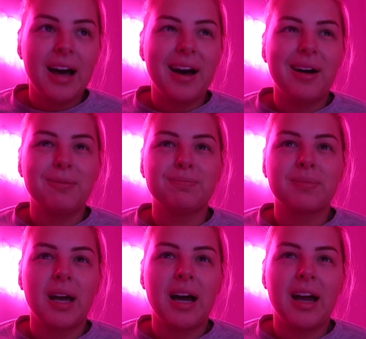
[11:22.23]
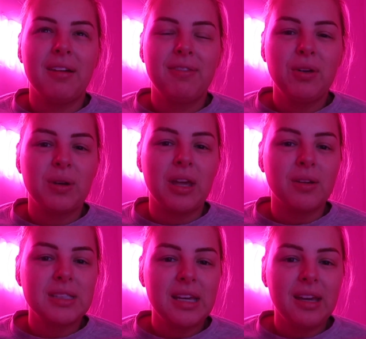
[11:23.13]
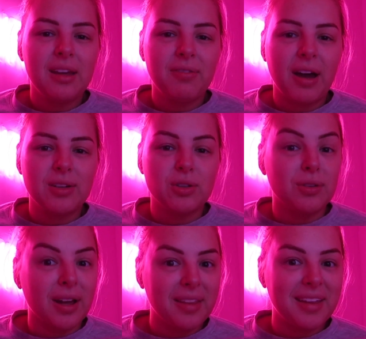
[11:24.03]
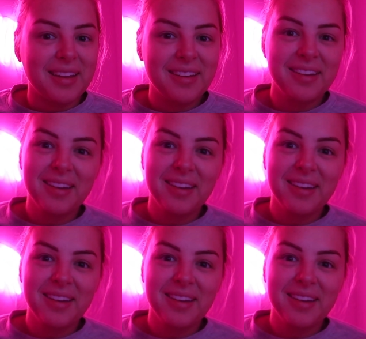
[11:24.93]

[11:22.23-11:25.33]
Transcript: I feel guilty if I do nothing.